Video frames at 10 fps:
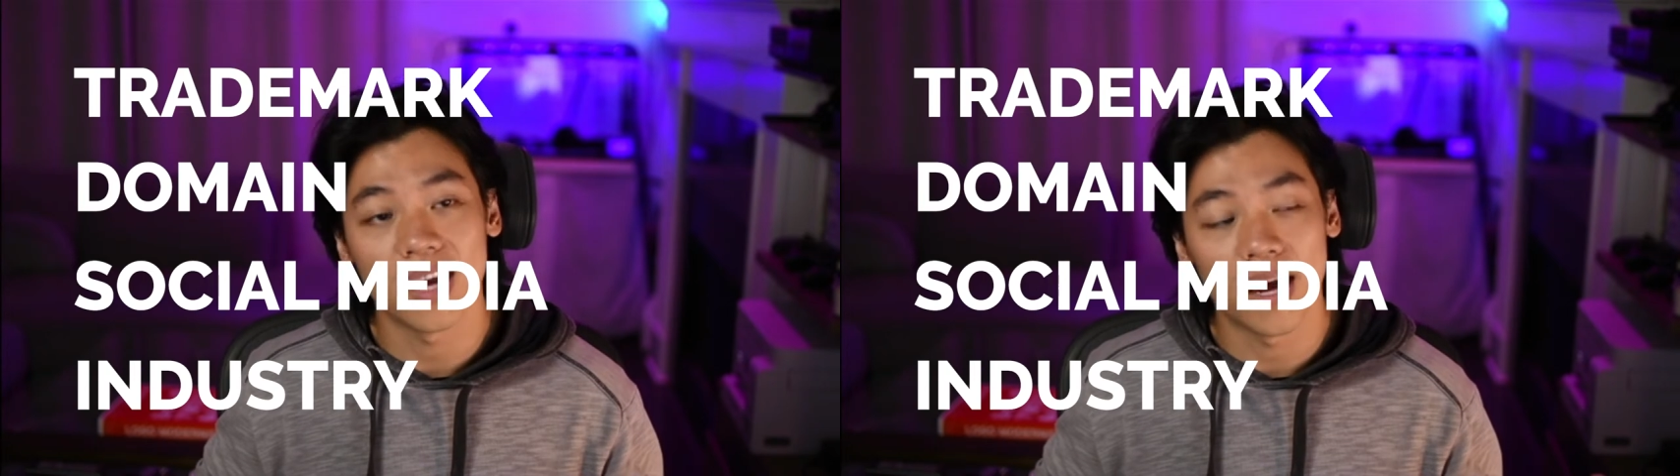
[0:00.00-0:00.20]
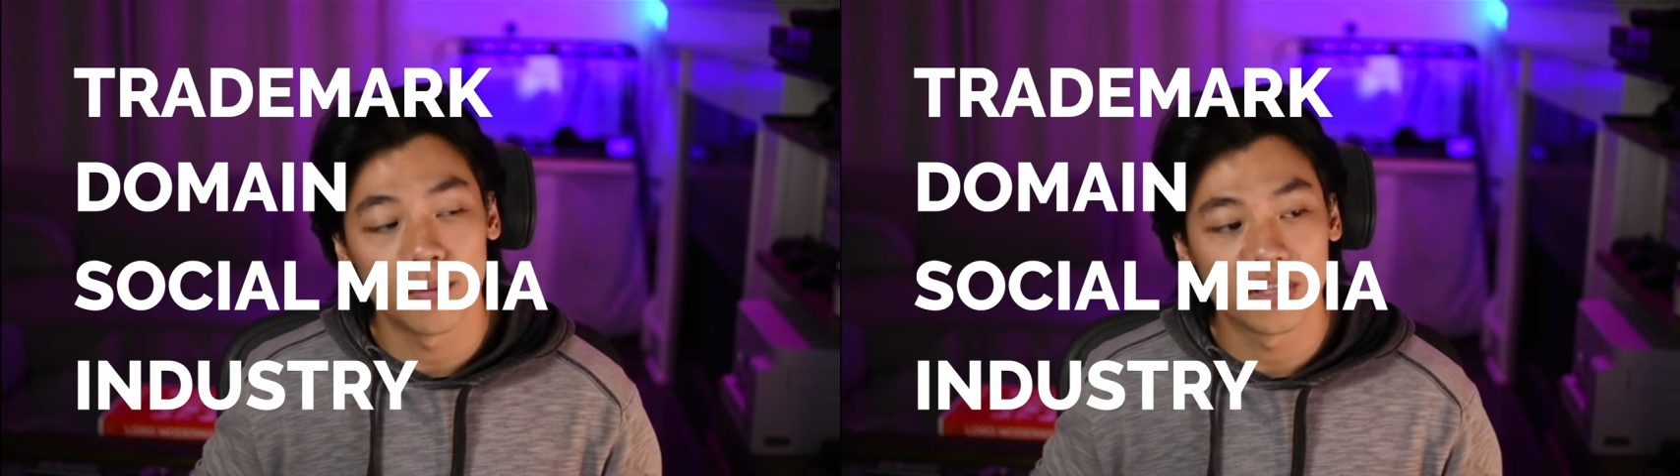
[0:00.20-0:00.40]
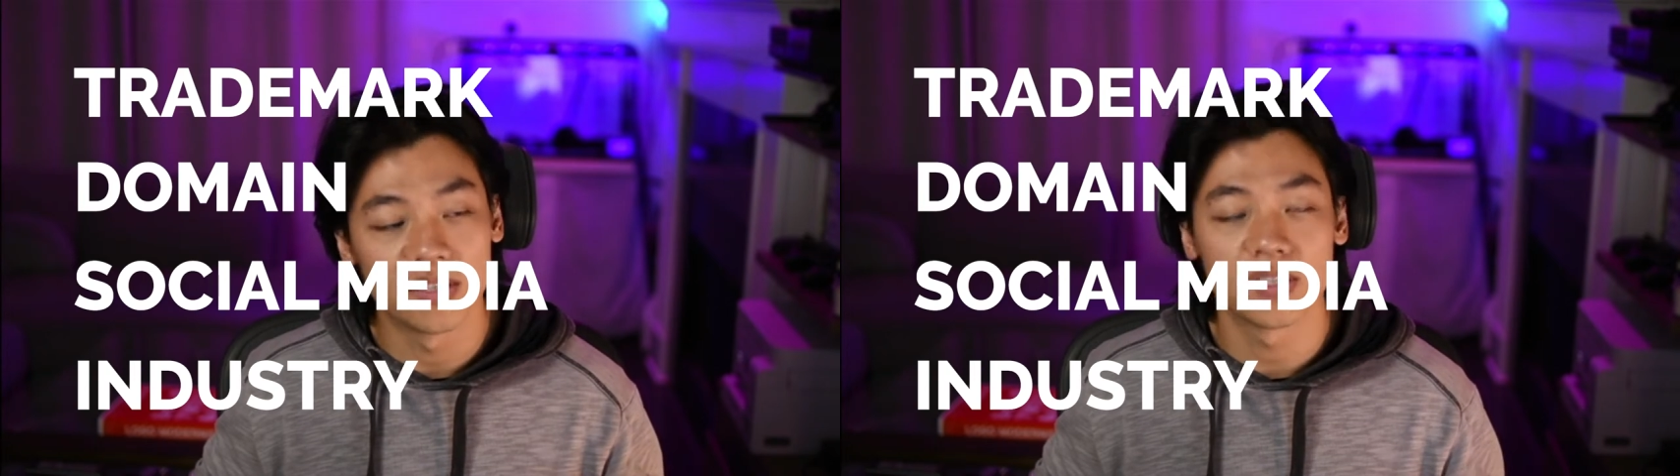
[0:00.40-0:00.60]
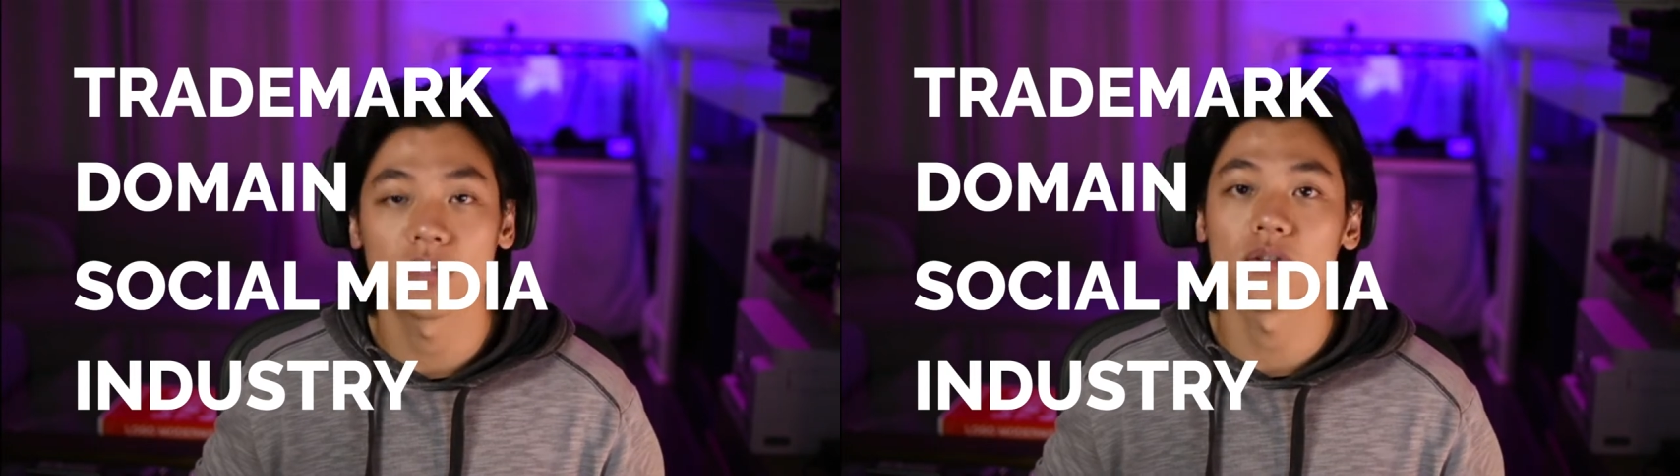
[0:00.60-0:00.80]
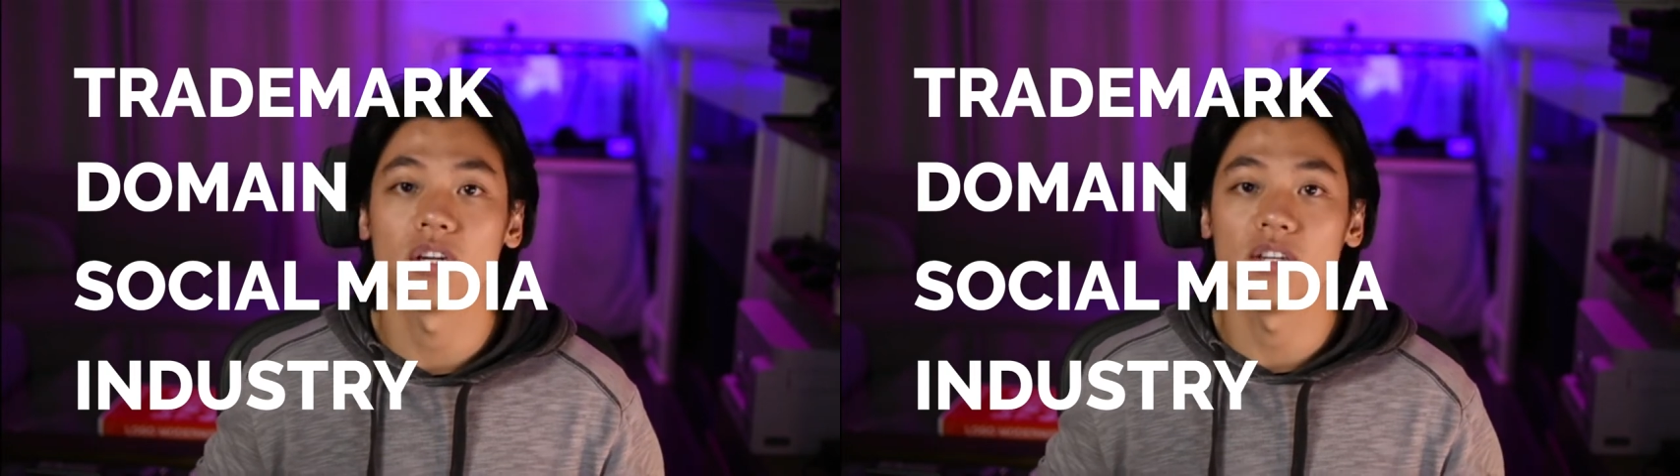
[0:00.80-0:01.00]
I would consider
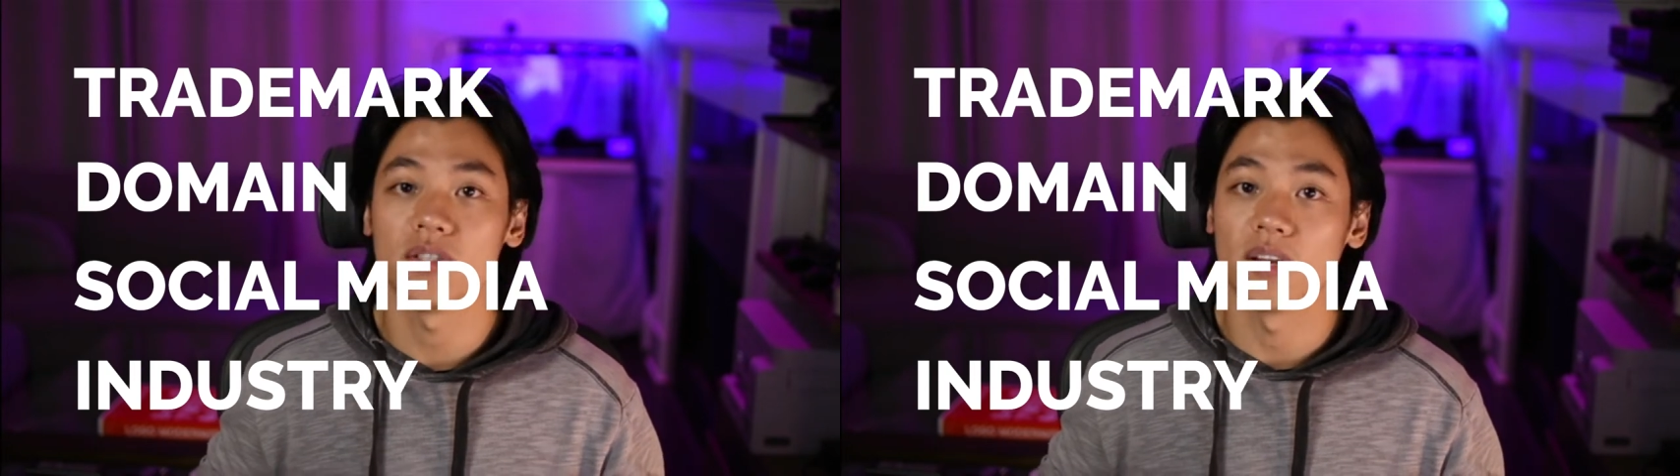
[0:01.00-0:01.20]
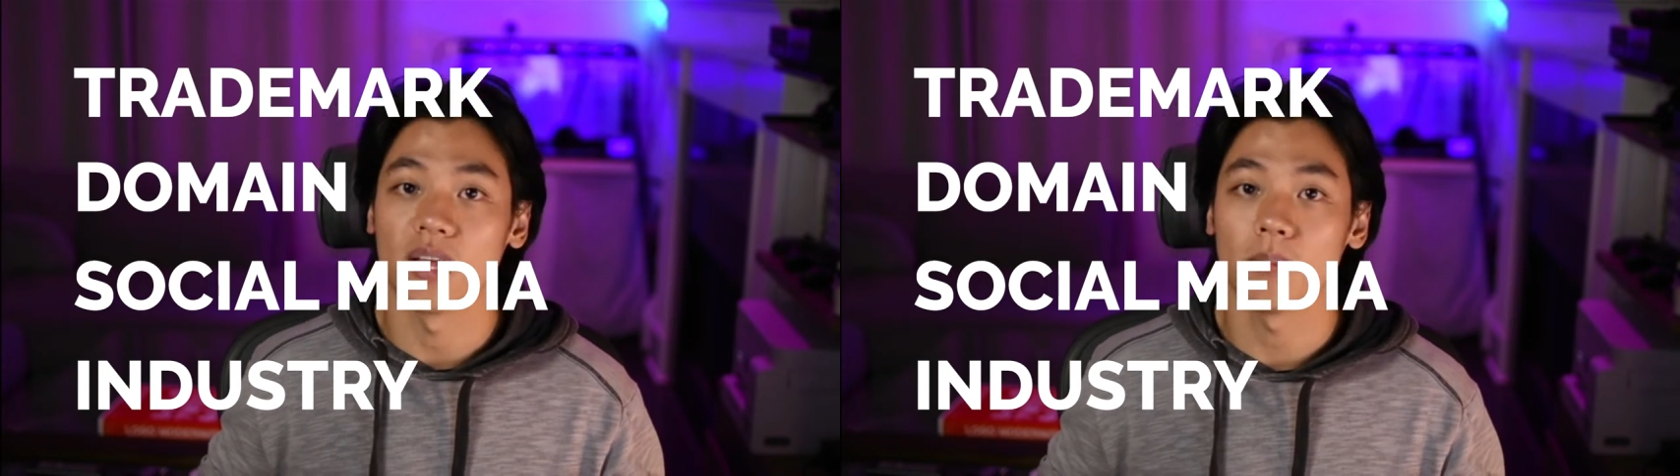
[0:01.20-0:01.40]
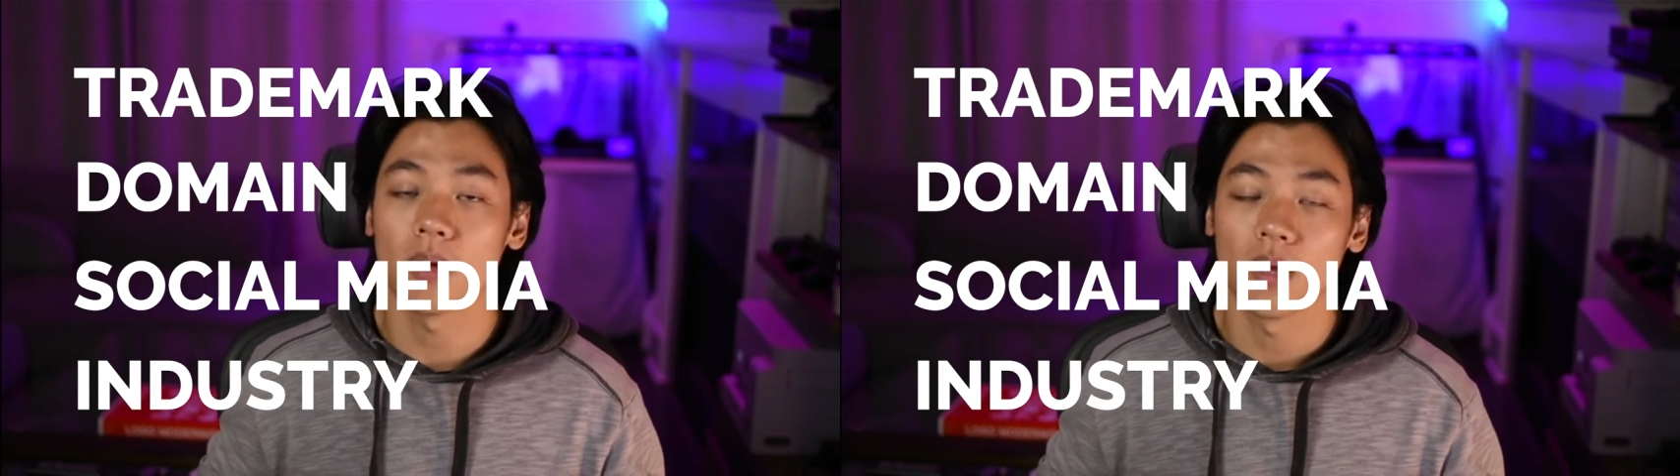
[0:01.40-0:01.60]
changing the name